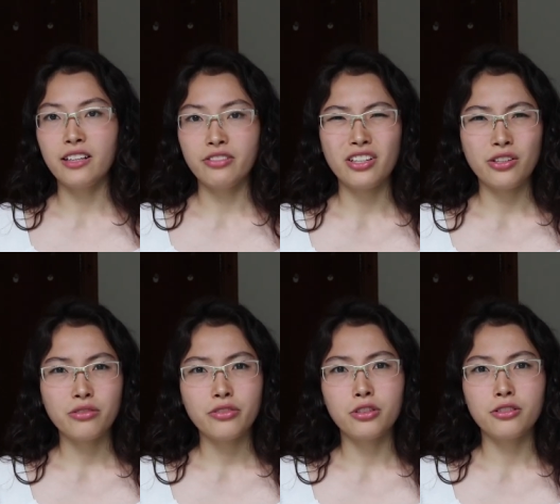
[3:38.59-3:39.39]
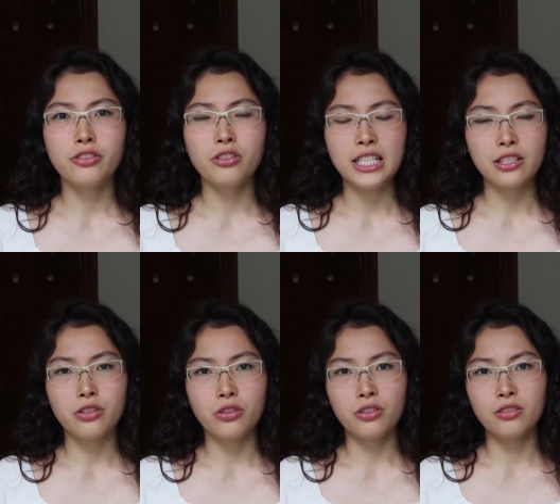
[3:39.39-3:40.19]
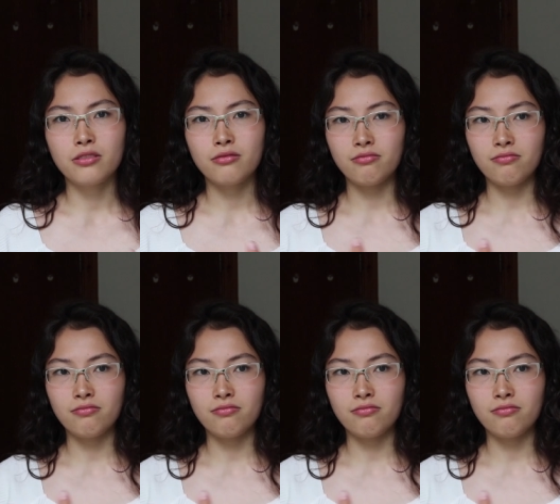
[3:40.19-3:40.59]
They're very useful if you need to